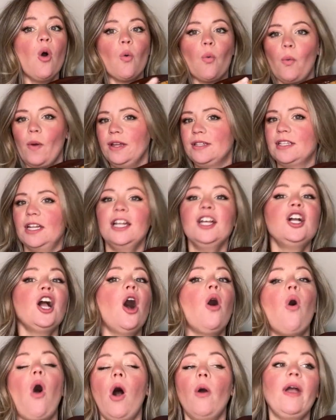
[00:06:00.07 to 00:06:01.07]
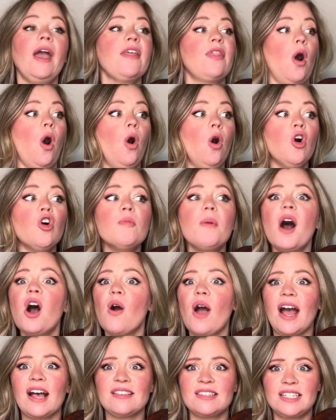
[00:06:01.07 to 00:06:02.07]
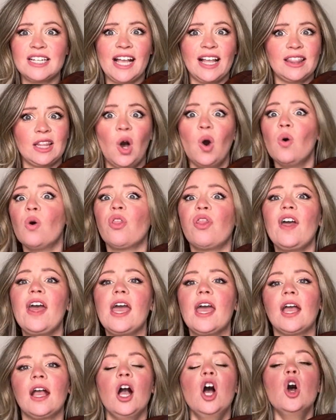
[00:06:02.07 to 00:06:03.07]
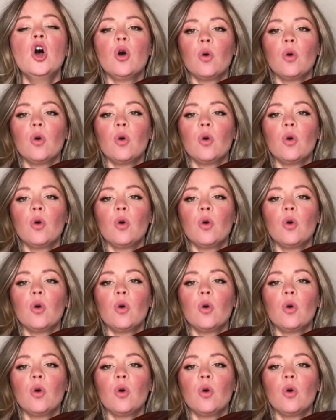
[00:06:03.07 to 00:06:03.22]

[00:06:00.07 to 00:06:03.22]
We didn't go, okay, the whole bow has to get the whole thing.